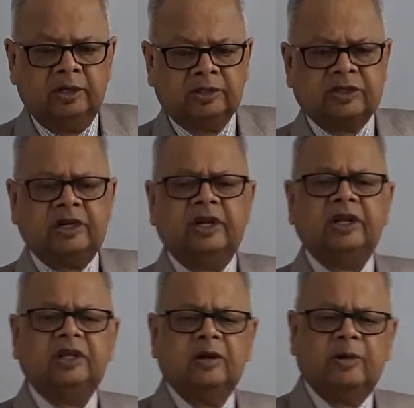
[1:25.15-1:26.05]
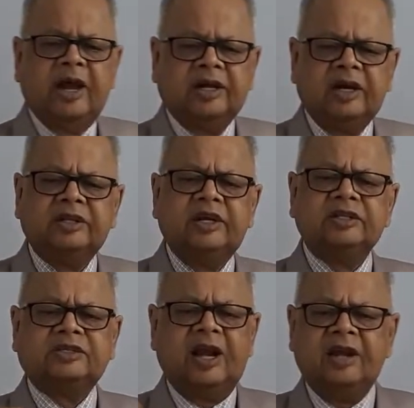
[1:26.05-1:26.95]
Suddenly in the market there
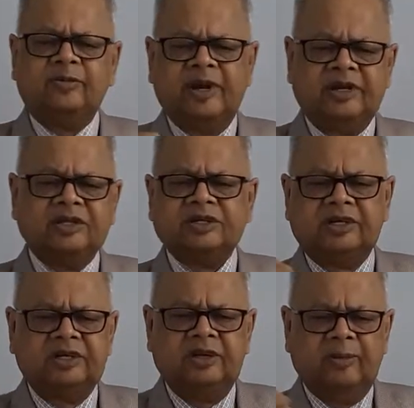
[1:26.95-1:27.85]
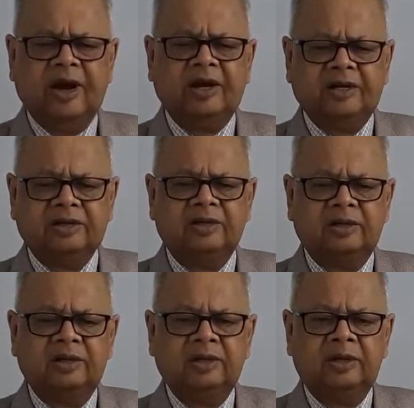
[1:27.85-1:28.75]
is slight variation in demand
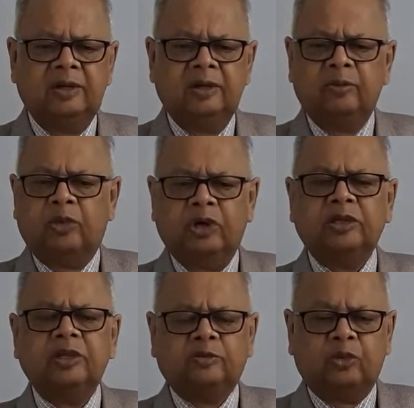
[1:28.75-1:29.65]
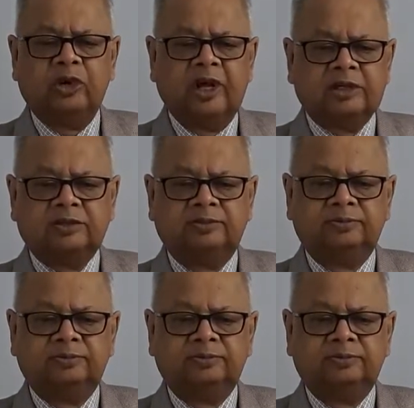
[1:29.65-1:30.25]
for his product.